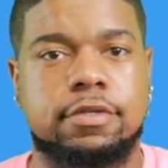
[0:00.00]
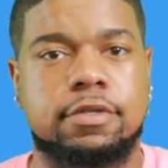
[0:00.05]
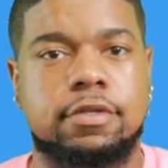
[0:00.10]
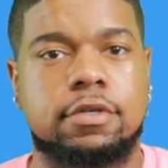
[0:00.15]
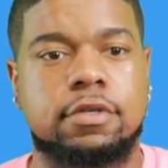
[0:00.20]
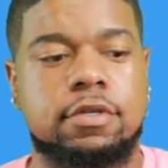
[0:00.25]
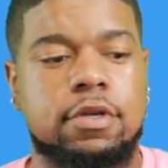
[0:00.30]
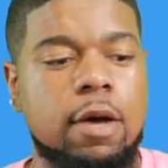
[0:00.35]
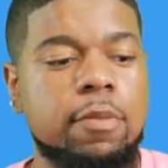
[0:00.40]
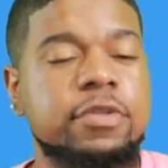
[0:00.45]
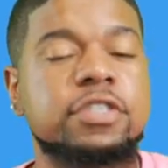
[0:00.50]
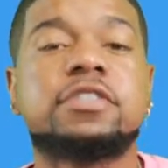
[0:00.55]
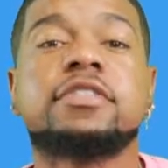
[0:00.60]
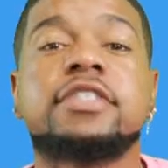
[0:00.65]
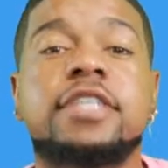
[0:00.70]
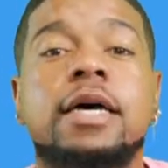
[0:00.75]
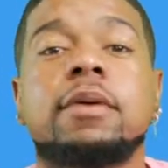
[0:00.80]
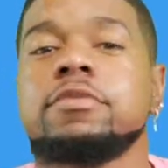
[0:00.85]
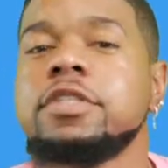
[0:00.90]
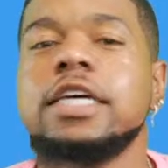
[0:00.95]

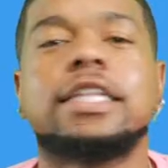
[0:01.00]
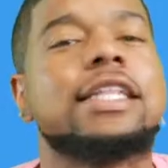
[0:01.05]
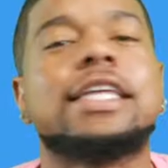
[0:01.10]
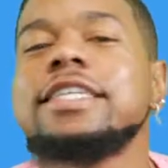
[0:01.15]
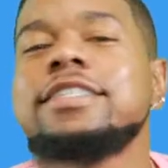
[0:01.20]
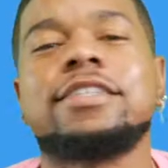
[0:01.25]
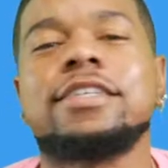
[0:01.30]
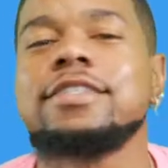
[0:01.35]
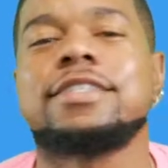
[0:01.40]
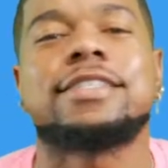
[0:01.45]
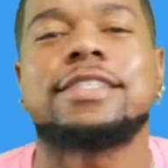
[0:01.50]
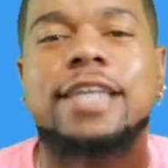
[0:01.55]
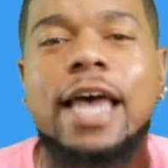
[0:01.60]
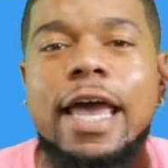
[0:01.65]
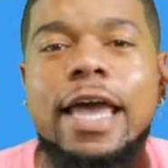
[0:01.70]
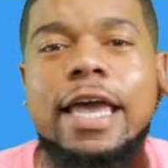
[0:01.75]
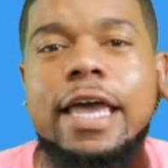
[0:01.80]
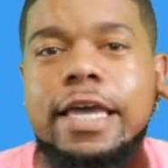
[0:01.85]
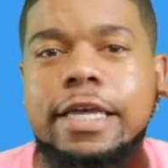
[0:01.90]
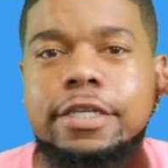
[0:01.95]
Let's just
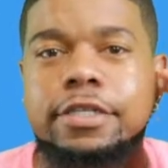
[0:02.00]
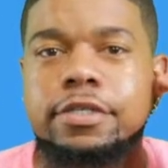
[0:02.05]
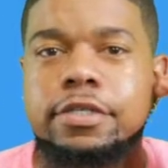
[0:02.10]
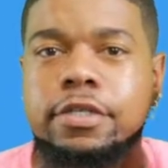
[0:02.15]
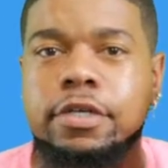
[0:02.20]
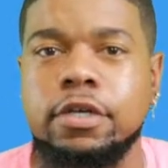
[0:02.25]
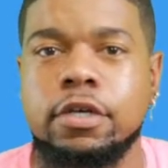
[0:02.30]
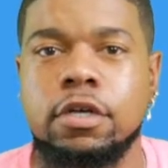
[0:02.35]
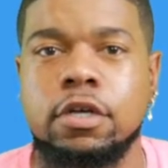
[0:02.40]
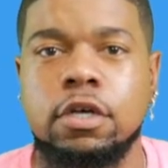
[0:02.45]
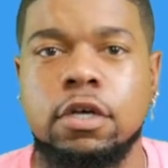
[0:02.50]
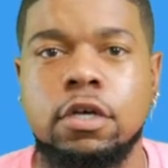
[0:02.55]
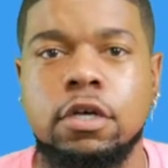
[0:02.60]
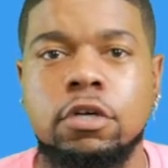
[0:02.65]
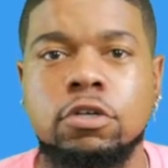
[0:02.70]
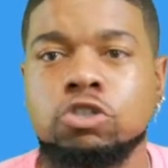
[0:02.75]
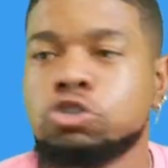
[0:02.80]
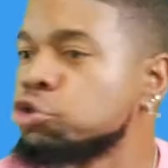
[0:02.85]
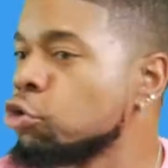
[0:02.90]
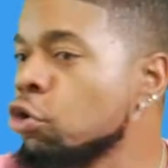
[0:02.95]
say it.
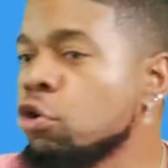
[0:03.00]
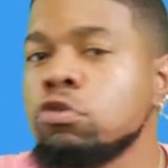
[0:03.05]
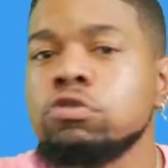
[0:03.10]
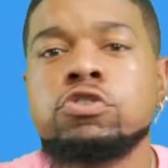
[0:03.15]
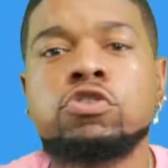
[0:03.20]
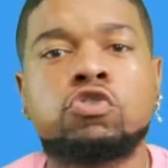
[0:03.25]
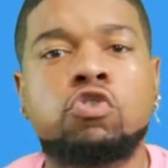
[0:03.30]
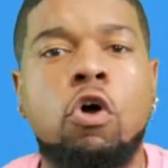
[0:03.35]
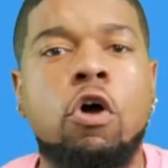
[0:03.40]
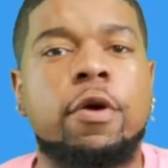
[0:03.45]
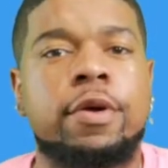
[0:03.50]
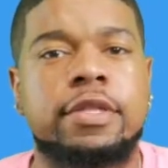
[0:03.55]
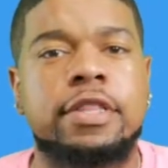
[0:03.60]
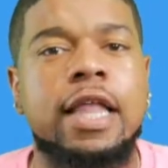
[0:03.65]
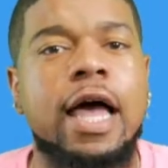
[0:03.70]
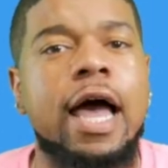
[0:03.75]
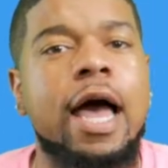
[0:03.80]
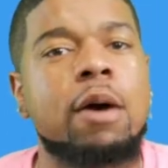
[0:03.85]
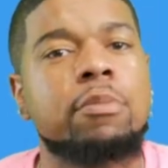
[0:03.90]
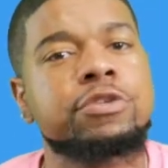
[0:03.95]
Drew's
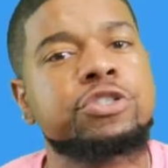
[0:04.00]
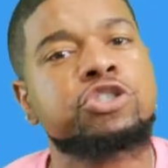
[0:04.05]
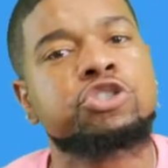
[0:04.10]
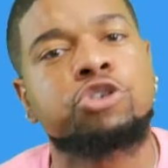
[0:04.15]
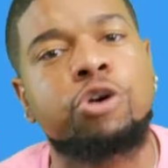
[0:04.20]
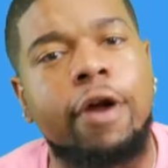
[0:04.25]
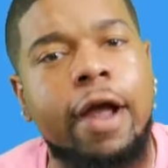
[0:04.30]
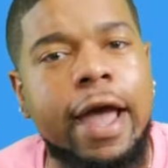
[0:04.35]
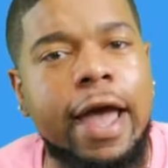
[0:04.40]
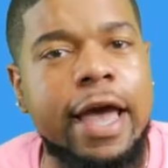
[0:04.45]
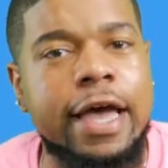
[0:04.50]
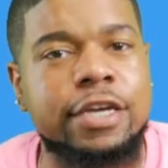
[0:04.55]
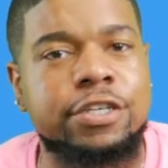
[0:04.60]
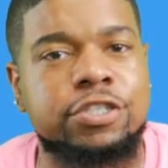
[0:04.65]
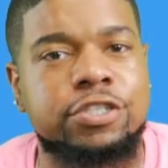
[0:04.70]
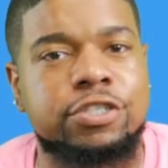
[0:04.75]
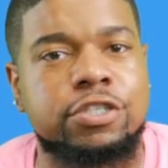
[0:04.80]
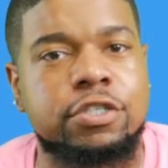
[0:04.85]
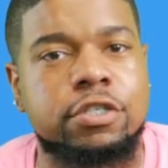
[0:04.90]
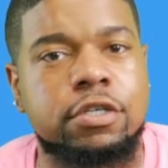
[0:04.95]
storyline was trash.